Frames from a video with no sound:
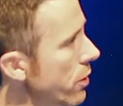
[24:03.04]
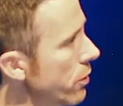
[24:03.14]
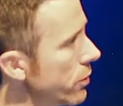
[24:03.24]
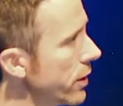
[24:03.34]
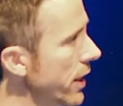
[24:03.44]

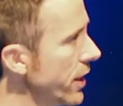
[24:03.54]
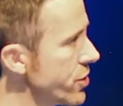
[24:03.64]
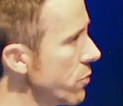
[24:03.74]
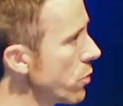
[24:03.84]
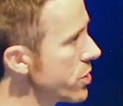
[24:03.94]
little
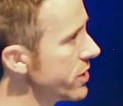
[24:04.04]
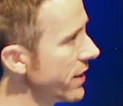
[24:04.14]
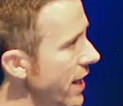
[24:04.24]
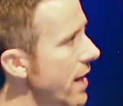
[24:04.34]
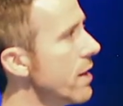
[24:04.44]
connection words
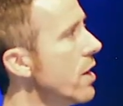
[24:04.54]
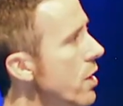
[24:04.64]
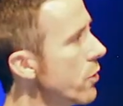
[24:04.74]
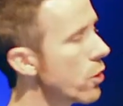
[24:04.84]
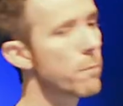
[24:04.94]
like that.
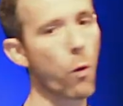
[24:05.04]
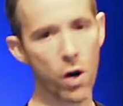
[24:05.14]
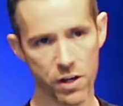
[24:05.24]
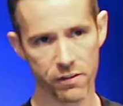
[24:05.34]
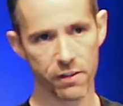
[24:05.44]
They're
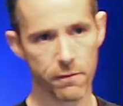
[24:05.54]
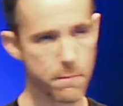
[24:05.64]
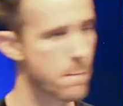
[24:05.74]
important.